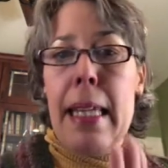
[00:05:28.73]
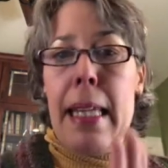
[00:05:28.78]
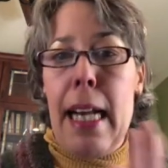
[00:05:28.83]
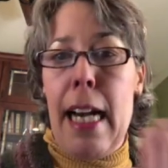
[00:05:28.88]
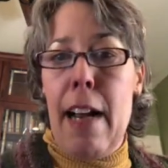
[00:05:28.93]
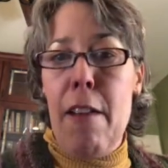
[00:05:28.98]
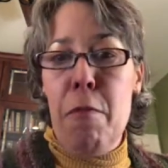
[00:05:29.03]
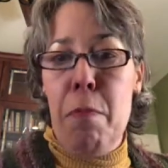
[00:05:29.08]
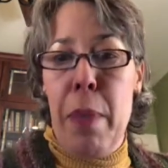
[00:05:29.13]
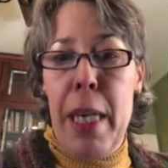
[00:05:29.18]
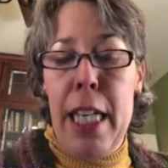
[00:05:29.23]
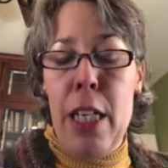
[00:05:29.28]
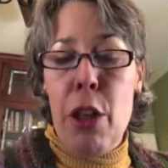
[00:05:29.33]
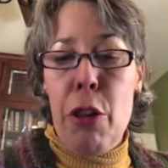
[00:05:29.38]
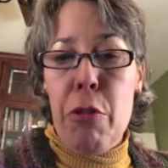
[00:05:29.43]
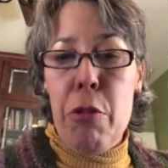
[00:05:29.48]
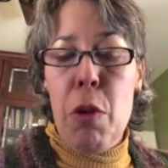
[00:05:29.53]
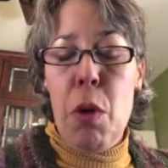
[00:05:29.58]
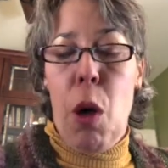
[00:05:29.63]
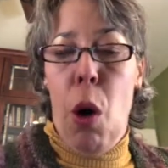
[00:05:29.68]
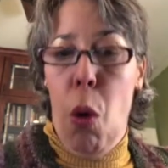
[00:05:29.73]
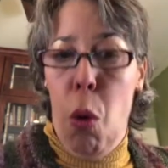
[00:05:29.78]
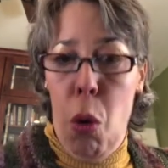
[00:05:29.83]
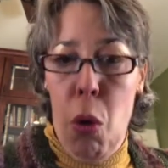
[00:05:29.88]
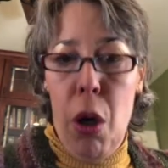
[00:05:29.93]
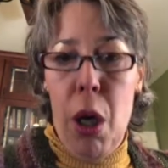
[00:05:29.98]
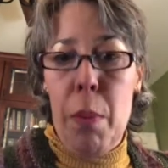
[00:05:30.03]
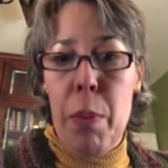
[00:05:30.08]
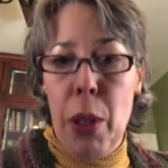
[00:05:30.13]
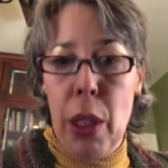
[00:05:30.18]
that I've been through a
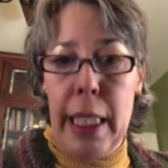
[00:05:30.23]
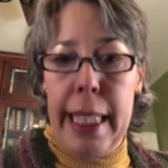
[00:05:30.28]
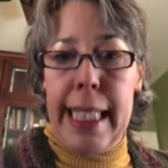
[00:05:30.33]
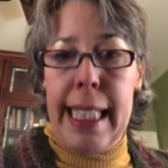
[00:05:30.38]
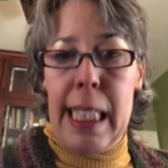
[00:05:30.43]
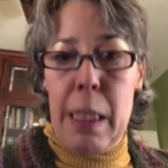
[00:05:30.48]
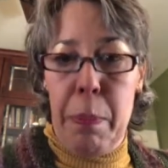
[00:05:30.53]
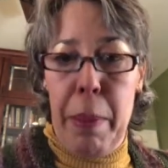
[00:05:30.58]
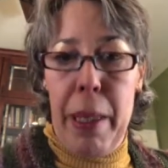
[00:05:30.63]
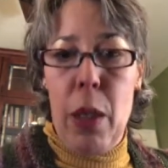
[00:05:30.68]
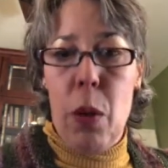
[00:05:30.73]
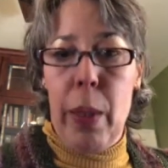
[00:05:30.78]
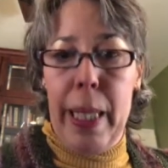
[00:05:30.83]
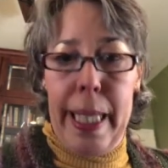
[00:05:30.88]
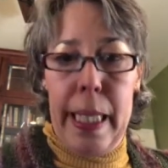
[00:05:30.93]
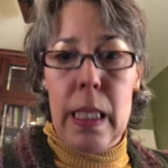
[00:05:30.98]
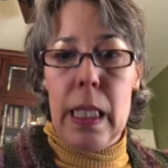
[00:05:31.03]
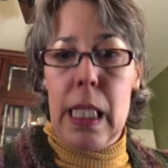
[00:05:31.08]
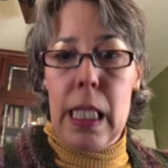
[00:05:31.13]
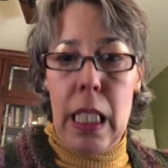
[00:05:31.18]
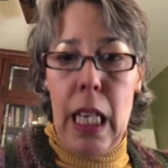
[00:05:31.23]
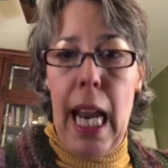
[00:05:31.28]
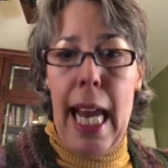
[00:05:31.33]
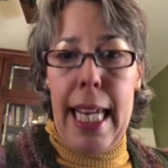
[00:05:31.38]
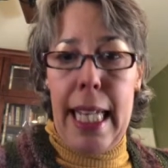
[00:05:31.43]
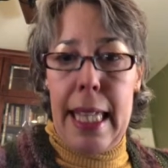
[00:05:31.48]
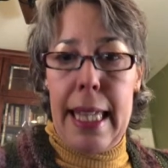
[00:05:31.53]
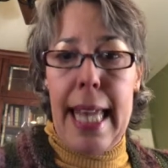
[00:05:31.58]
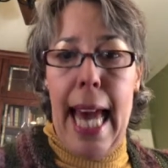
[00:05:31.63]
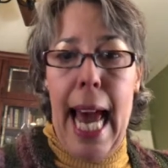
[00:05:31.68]
horrible experience
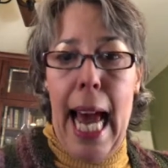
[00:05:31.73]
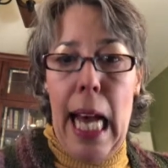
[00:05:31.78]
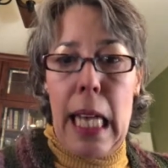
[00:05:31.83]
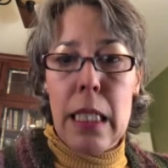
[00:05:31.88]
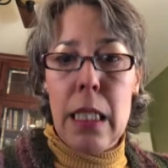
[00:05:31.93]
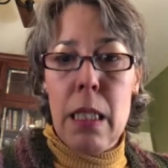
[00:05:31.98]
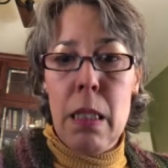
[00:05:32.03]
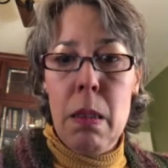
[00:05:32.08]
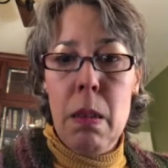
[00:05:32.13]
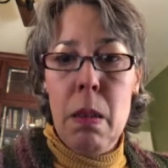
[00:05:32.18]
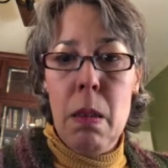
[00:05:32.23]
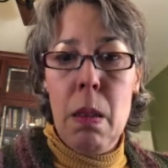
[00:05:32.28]
like that.